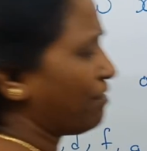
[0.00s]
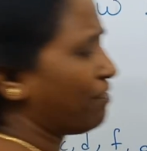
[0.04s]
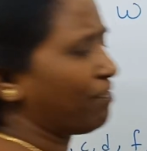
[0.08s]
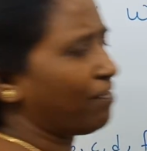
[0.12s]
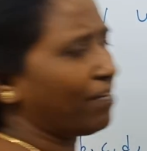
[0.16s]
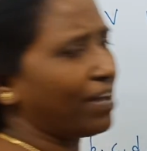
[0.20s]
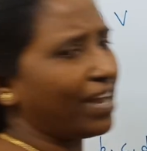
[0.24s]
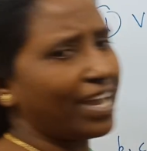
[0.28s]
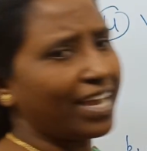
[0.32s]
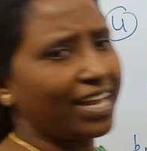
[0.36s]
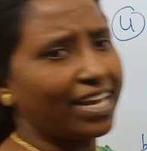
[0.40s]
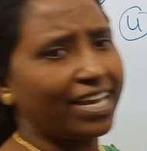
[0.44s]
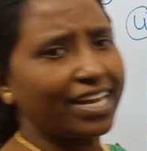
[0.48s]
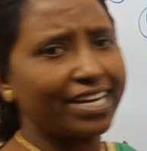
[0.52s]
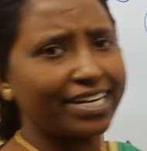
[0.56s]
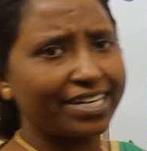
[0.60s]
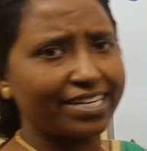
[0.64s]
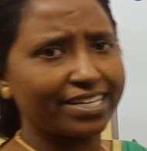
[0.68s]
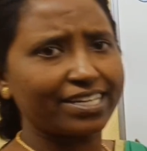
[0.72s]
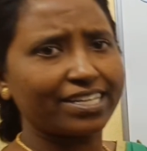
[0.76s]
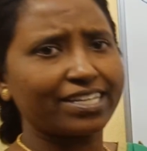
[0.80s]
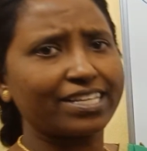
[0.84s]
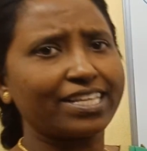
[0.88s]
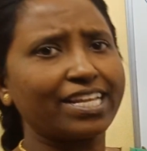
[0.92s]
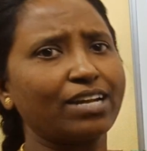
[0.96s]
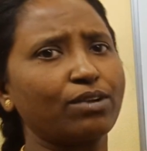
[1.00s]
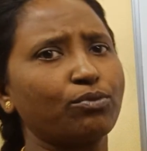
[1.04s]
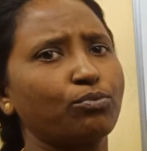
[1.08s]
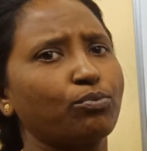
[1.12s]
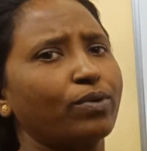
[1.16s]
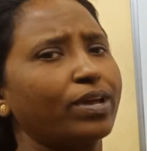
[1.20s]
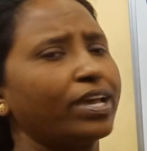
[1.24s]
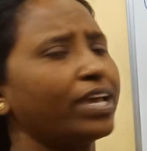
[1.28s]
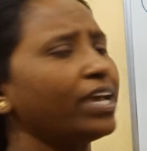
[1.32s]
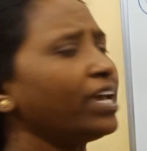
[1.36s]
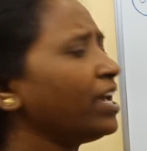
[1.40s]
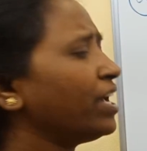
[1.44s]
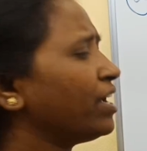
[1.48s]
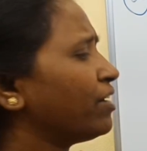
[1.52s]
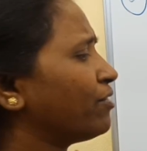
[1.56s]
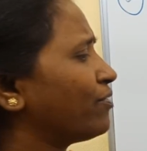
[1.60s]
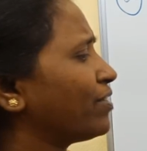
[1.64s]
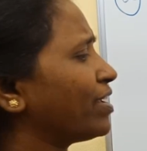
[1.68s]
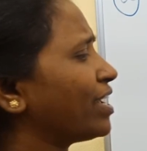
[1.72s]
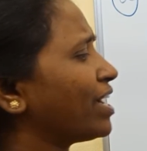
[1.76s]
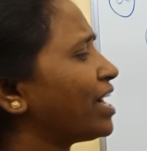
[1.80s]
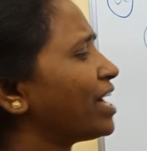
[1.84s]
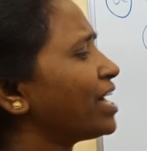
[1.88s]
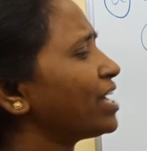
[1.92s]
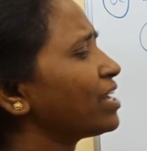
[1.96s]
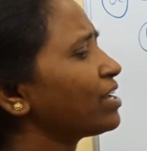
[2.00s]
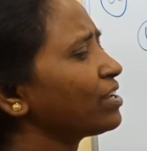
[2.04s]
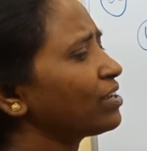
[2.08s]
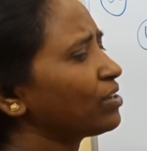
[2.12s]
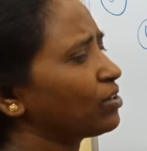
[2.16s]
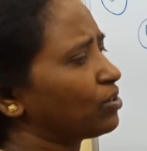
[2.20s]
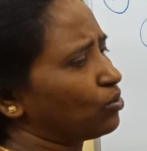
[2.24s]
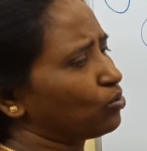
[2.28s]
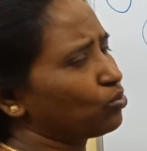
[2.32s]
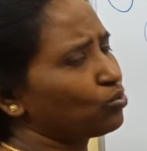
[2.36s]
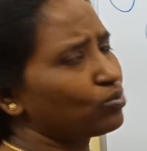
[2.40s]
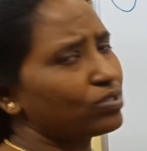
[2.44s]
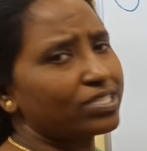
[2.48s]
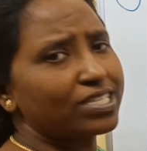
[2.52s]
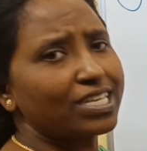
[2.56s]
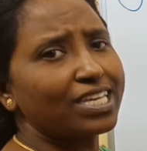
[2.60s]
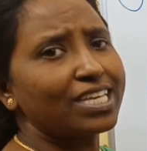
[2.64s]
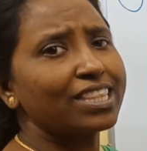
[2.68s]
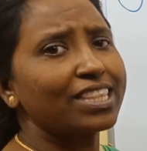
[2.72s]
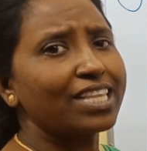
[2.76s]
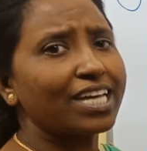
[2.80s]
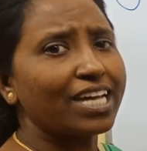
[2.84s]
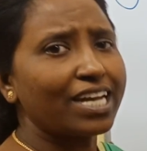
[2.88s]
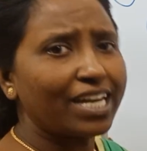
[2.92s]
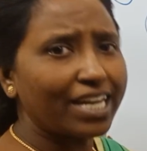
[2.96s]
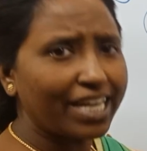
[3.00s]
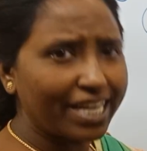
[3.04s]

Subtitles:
5 letter, that way we are using the